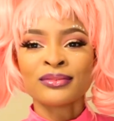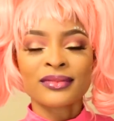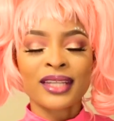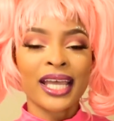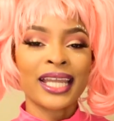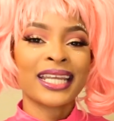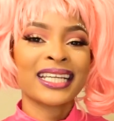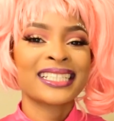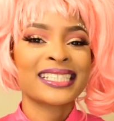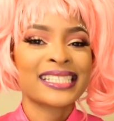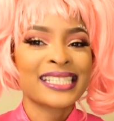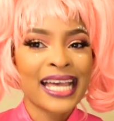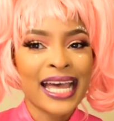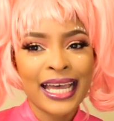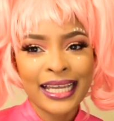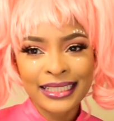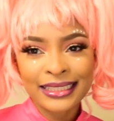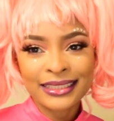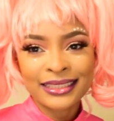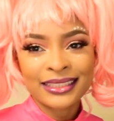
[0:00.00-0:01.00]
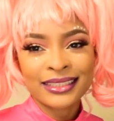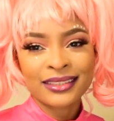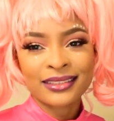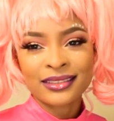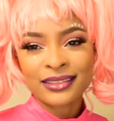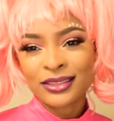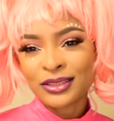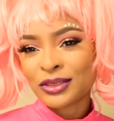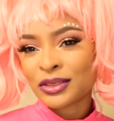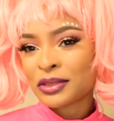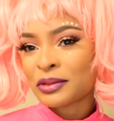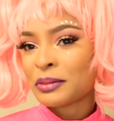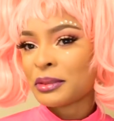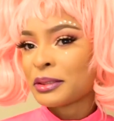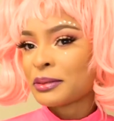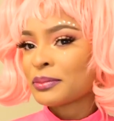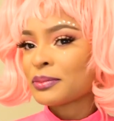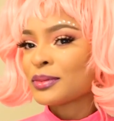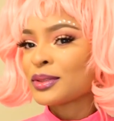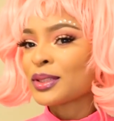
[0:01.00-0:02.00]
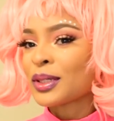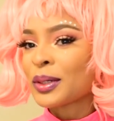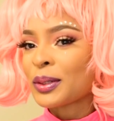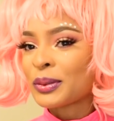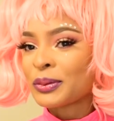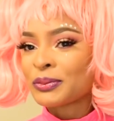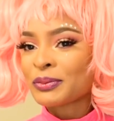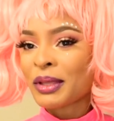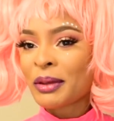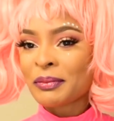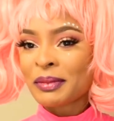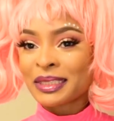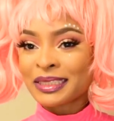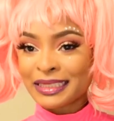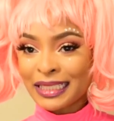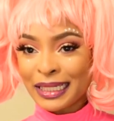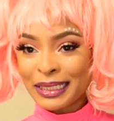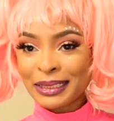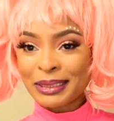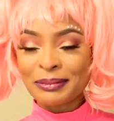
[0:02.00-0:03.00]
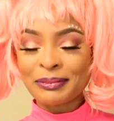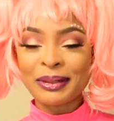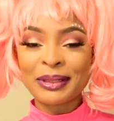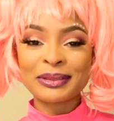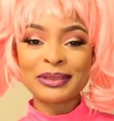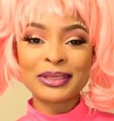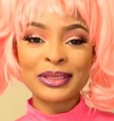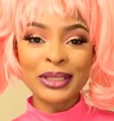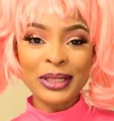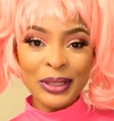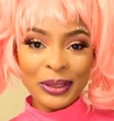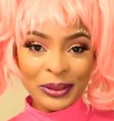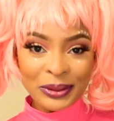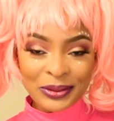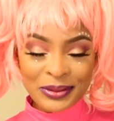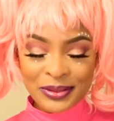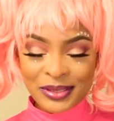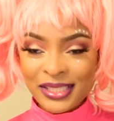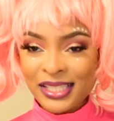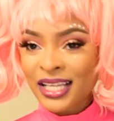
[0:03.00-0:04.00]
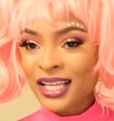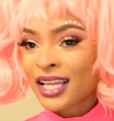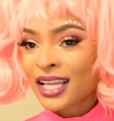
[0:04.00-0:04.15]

and exact, you know what I mean? So I'm excited about those.